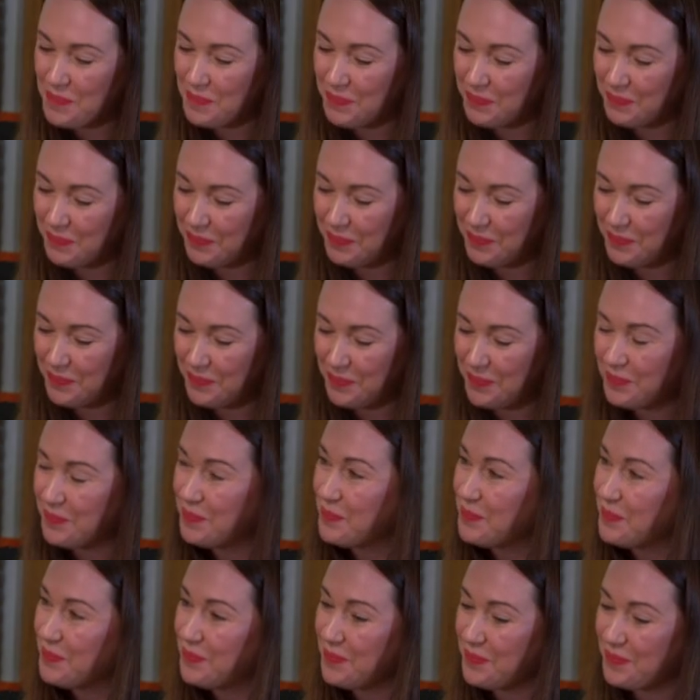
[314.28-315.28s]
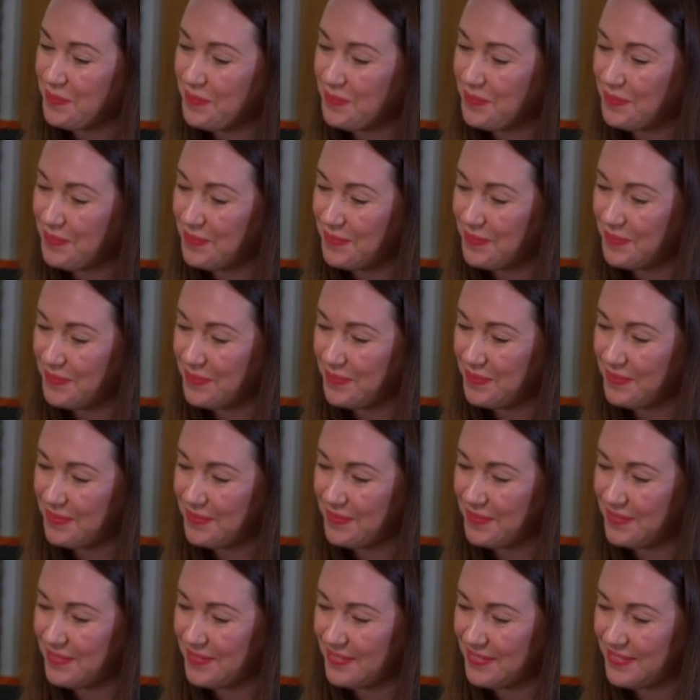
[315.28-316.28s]

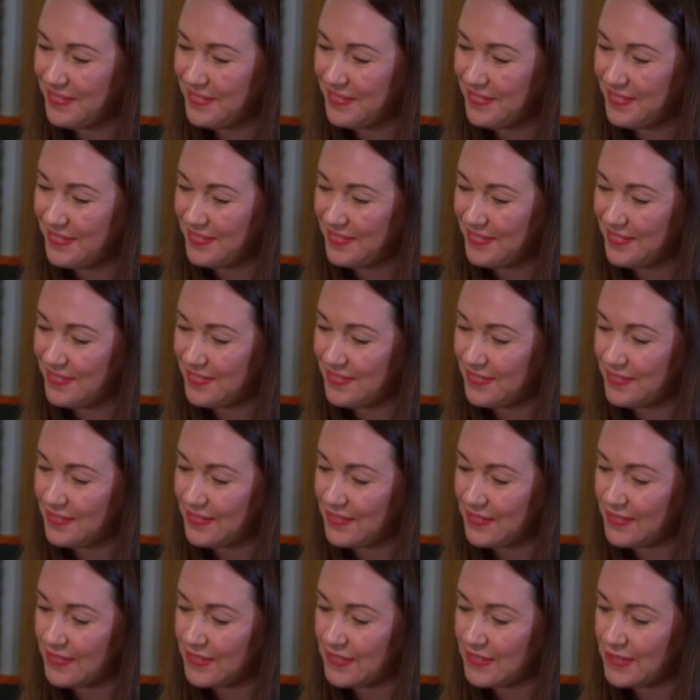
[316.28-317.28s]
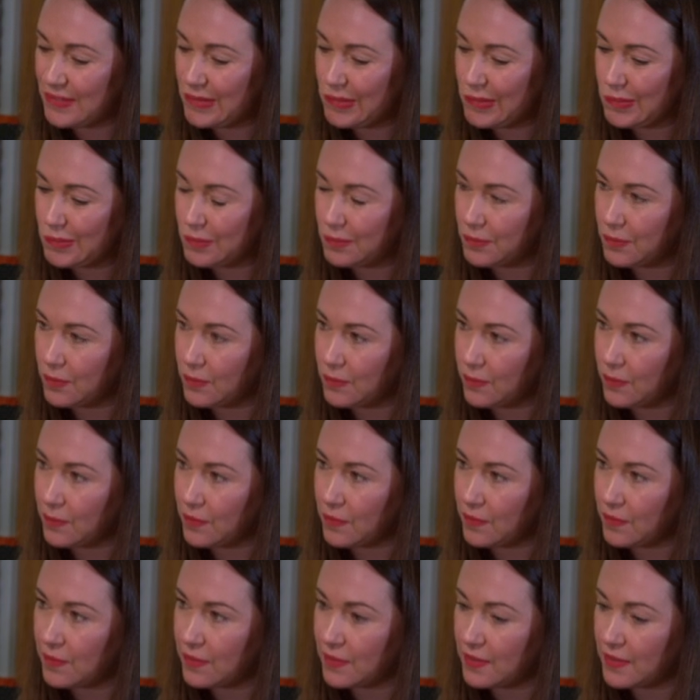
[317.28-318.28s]

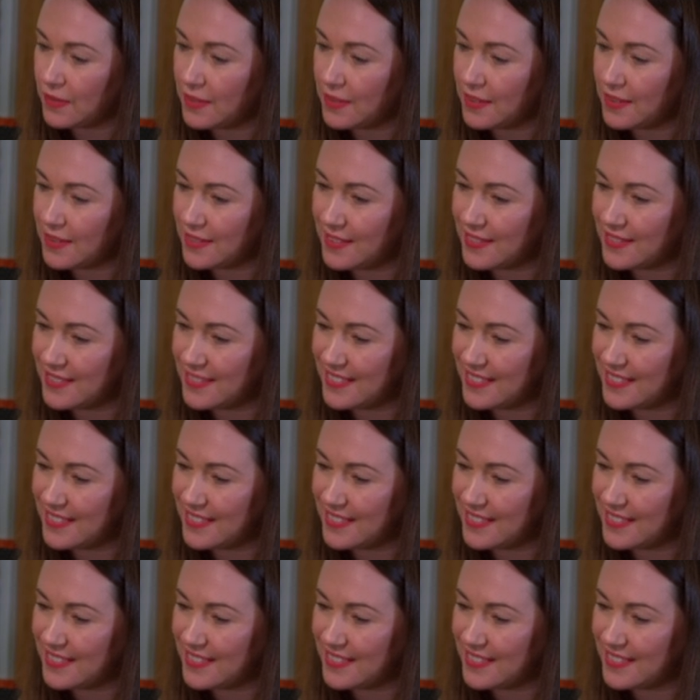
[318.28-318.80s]
(silent)